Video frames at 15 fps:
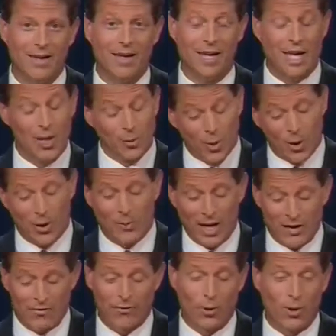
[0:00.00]
He wrote
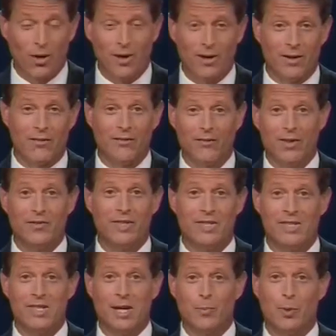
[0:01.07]
about 450
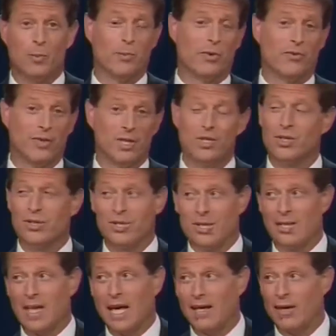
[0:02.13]
separate provisions
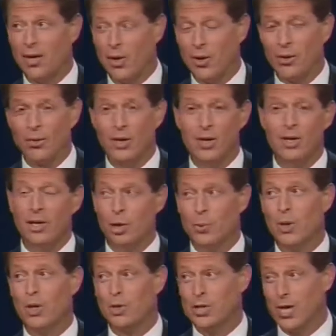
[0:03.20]
in that code. You
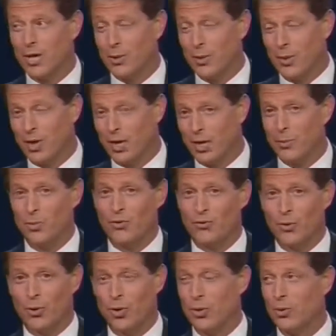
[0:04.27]
better check with him
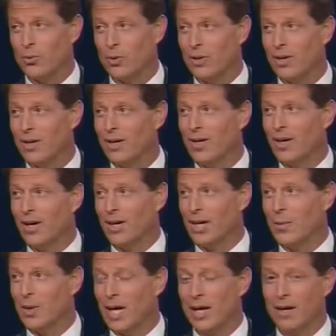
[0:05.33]
before you
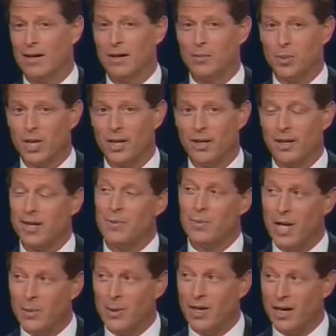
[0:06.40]
eliminate it completely. He
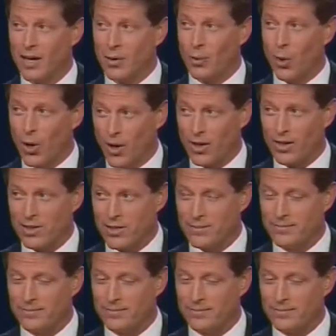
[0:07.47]
may be getting royalties.